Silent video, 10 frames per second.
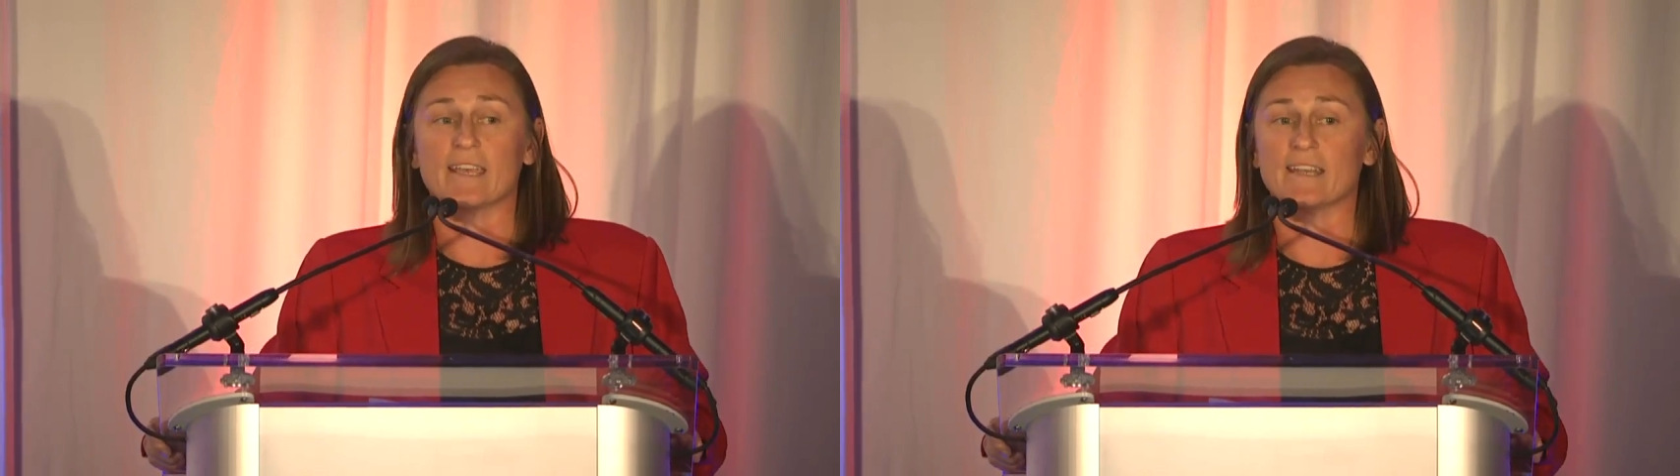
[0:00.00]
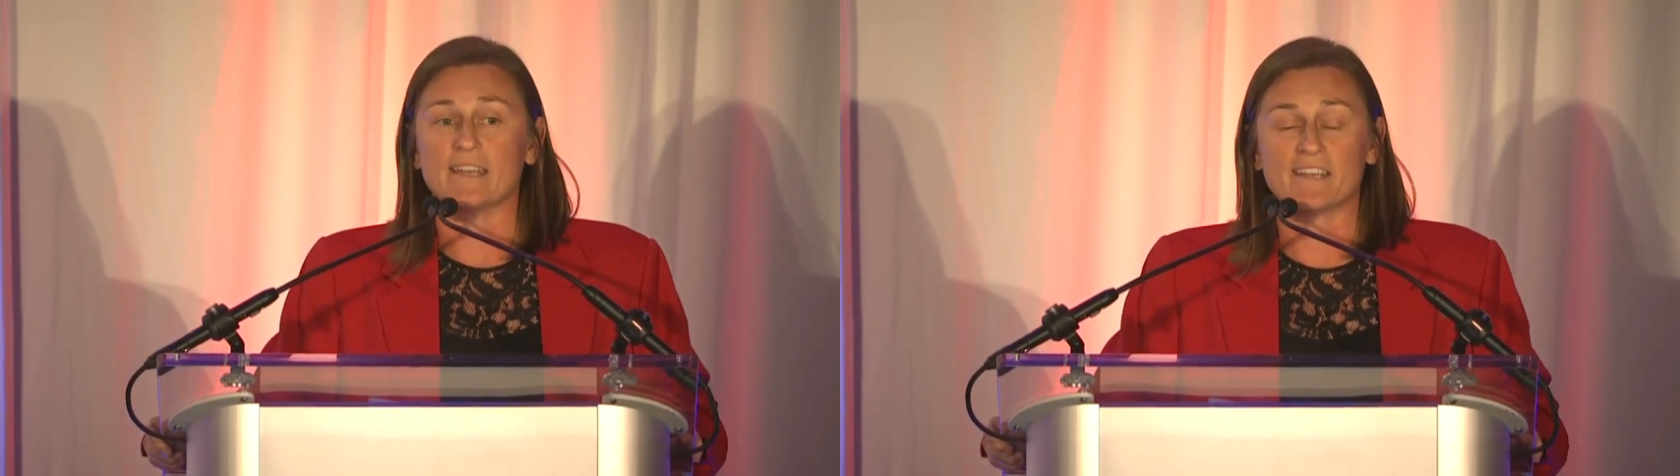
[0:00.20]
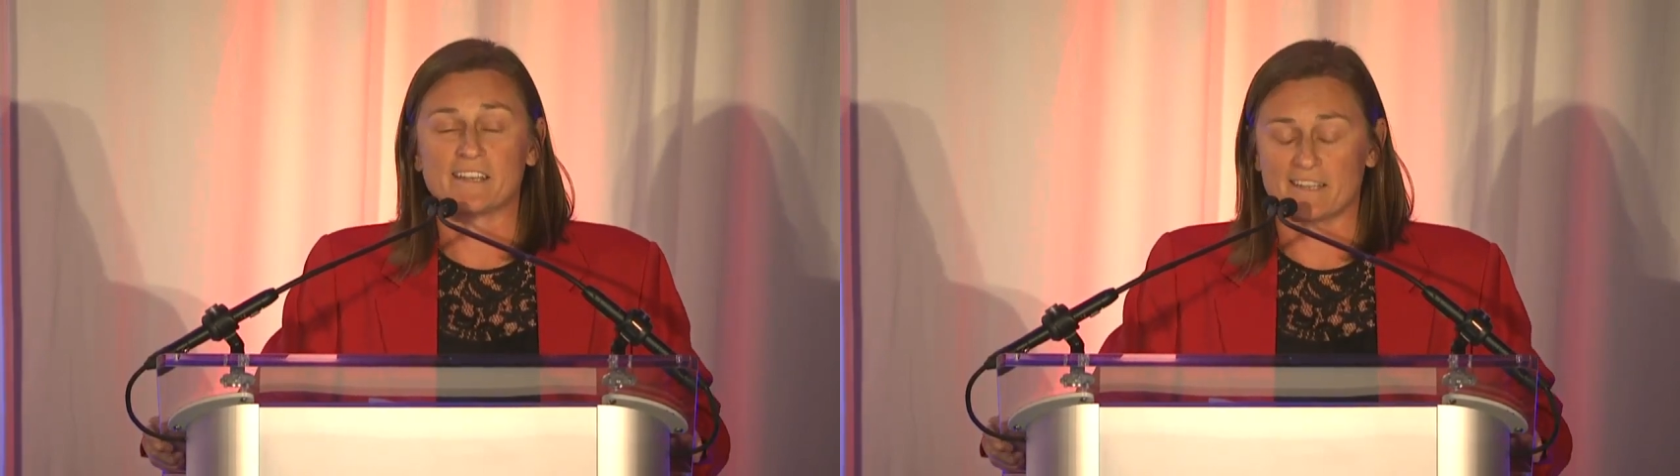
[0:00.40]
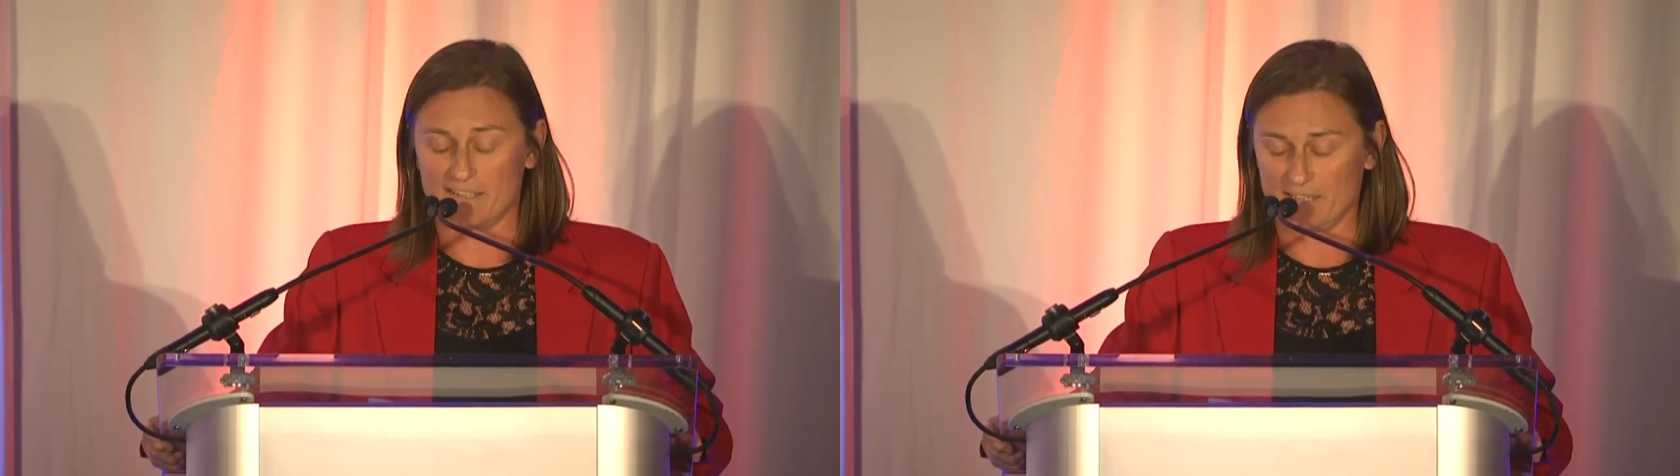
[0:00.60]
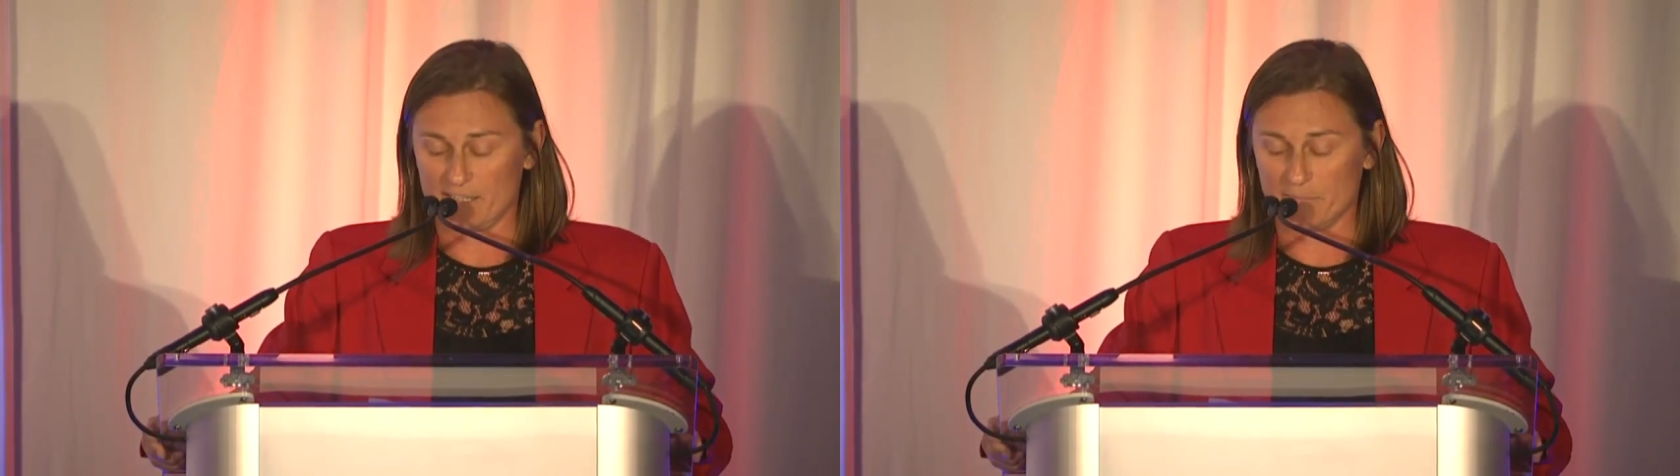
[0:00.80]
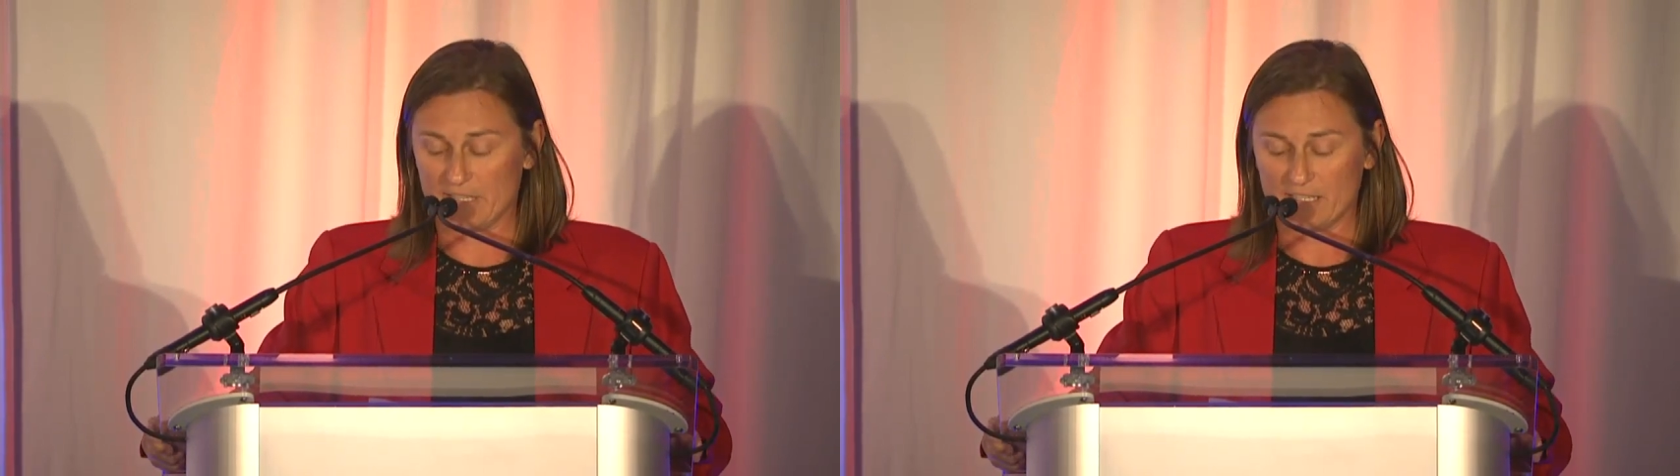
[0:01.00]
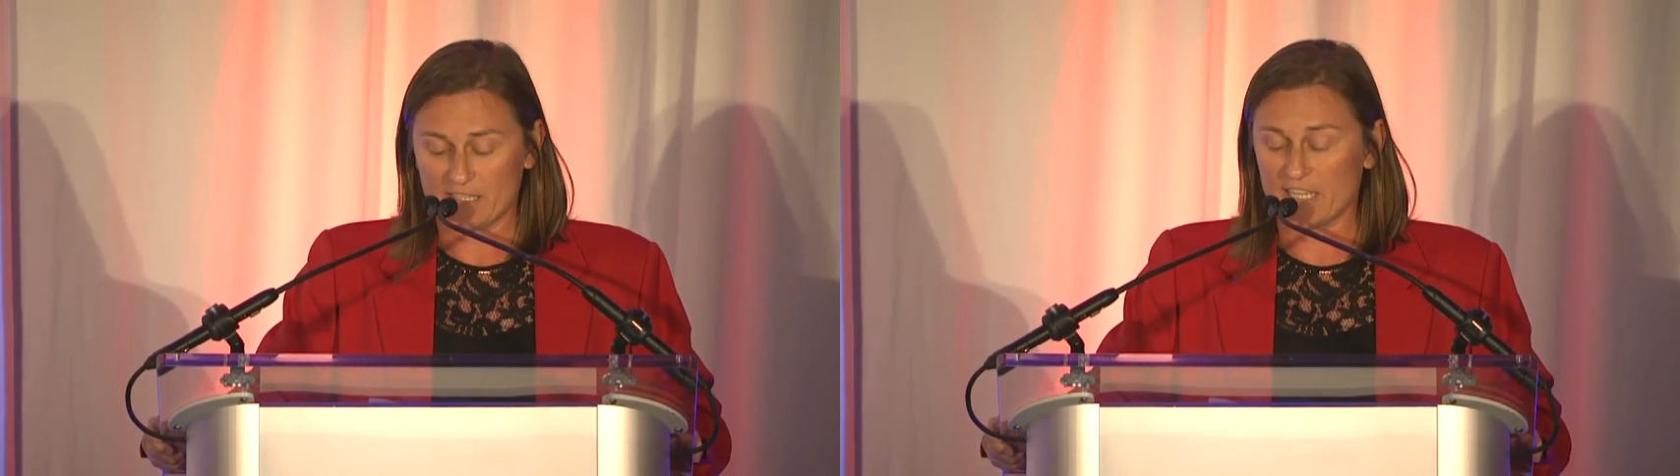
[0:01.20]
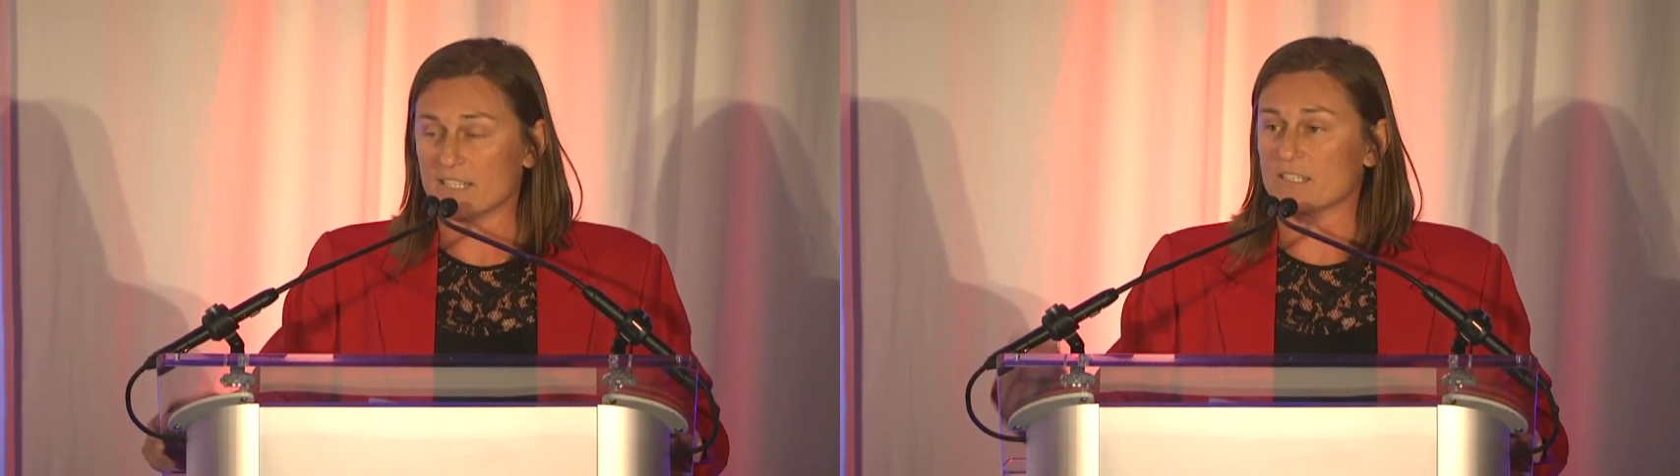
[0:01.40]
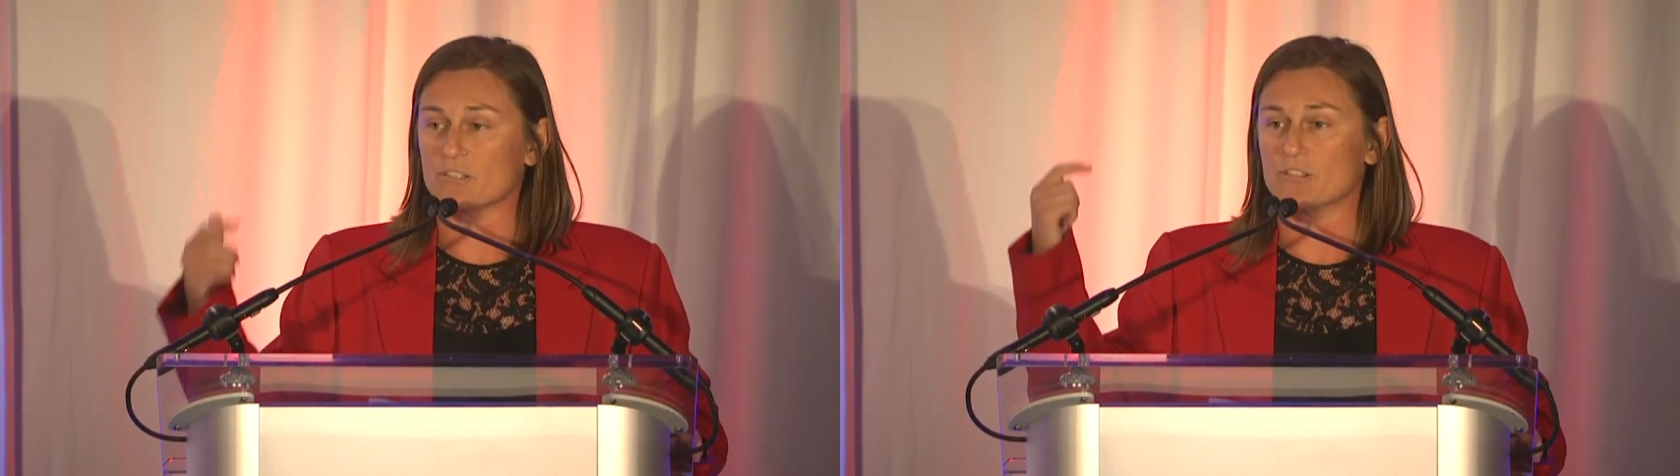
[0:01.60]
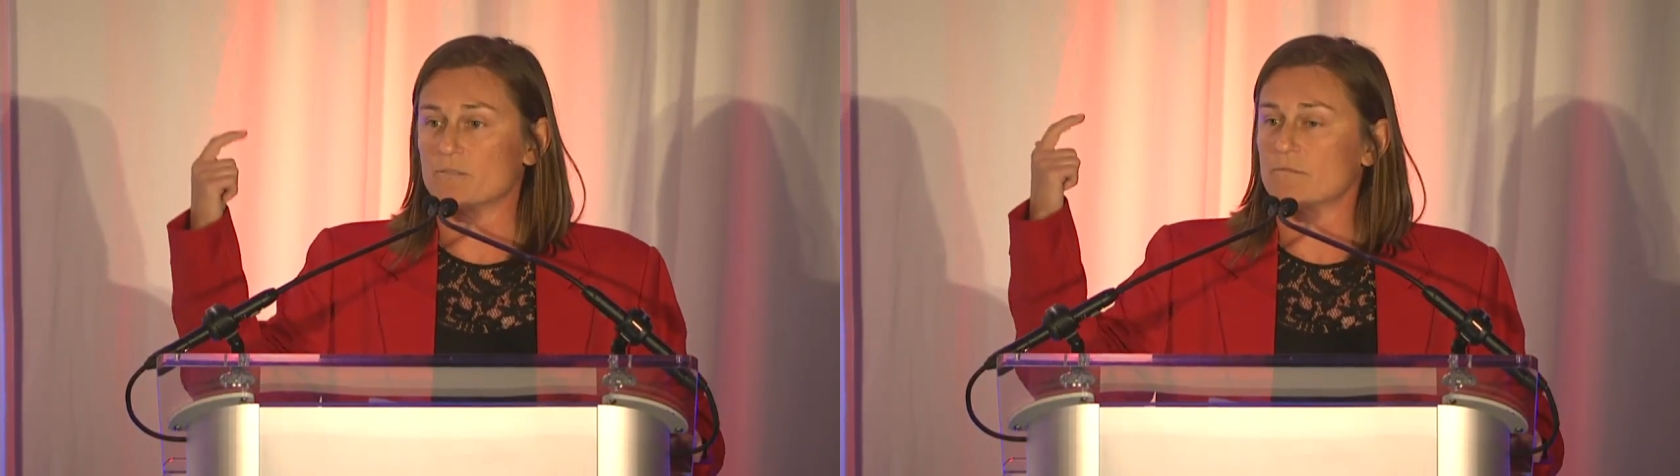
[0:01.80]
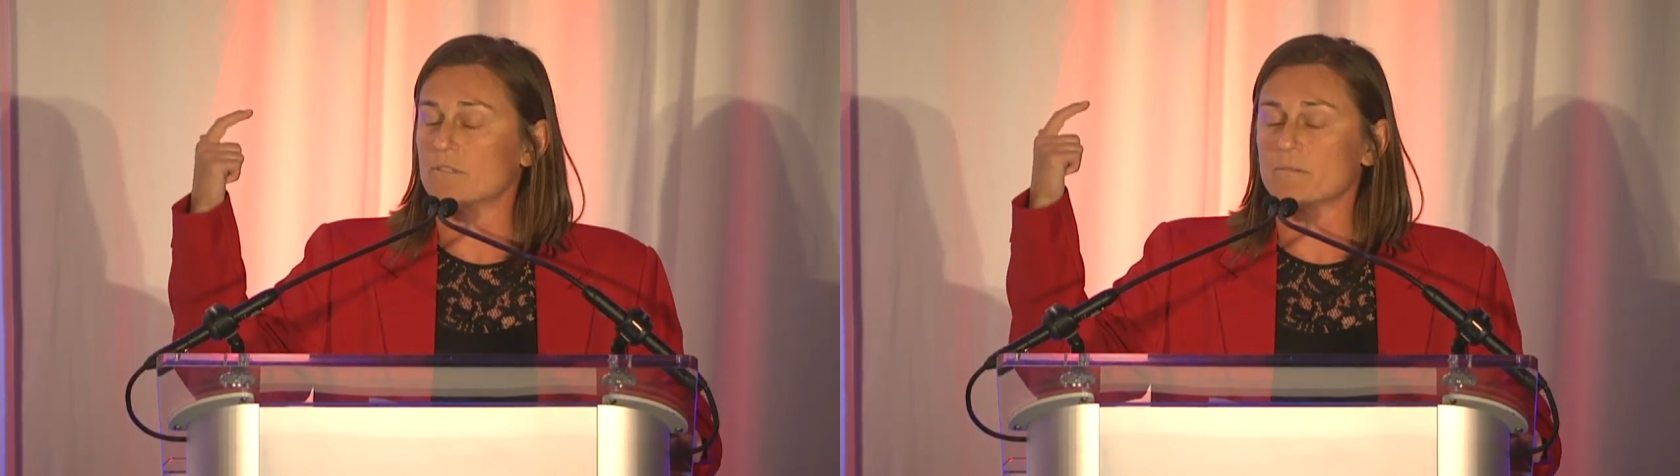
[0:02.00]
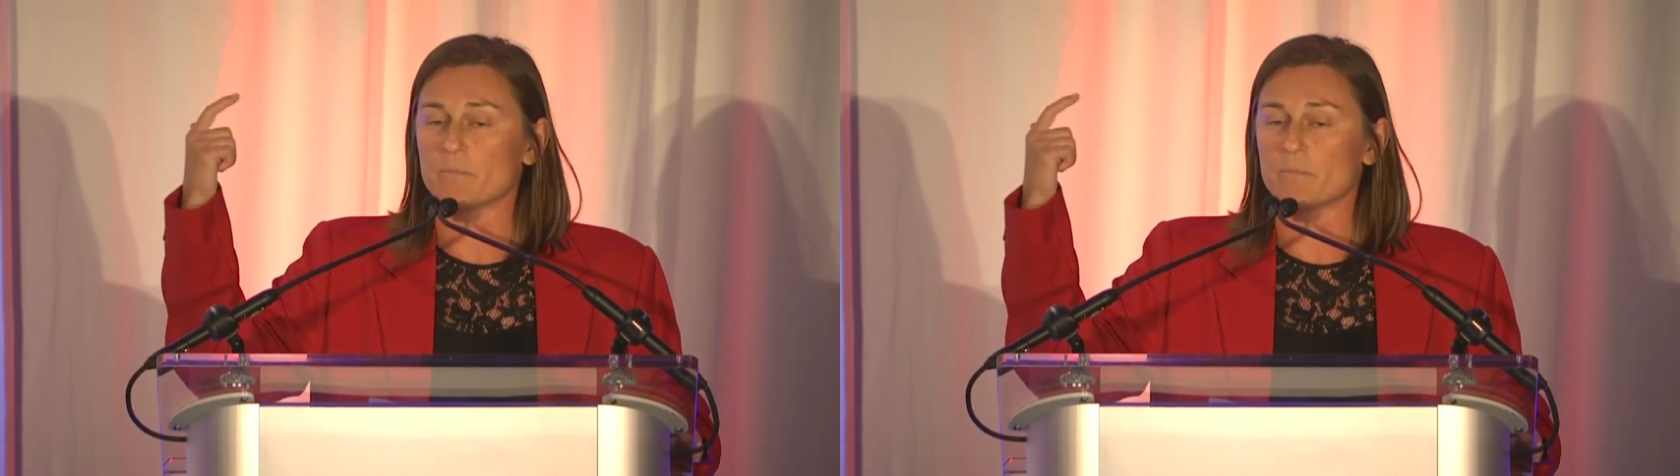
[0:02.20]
and it's